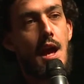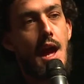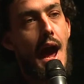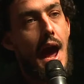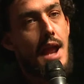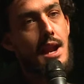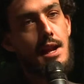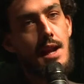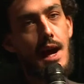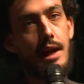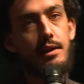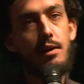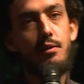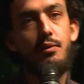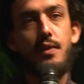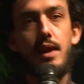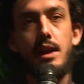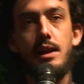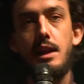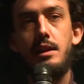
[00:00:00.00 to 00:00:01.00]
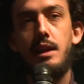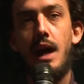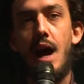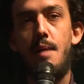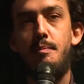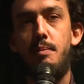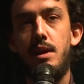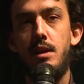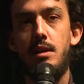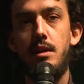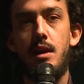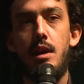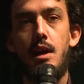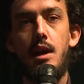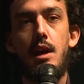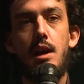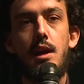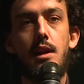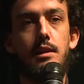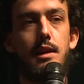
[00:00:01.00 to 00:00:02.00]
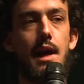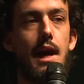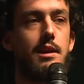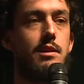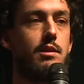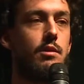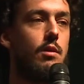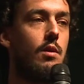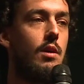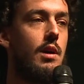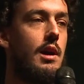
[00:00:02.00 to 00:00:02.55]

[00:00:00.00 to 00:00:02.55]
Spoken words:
And another thing that happened, that